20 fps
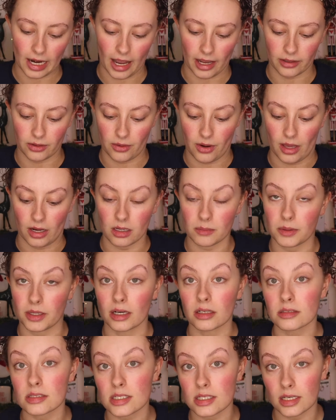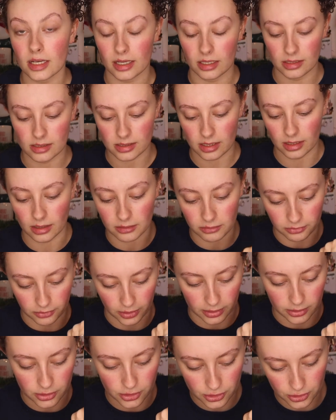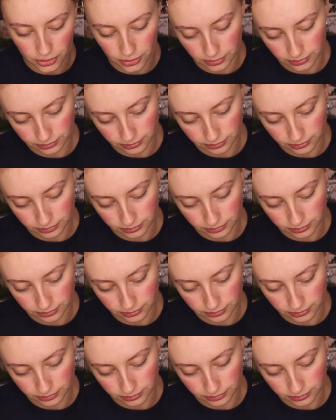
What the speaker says: I don't know how to pronounce it. I didn't take French.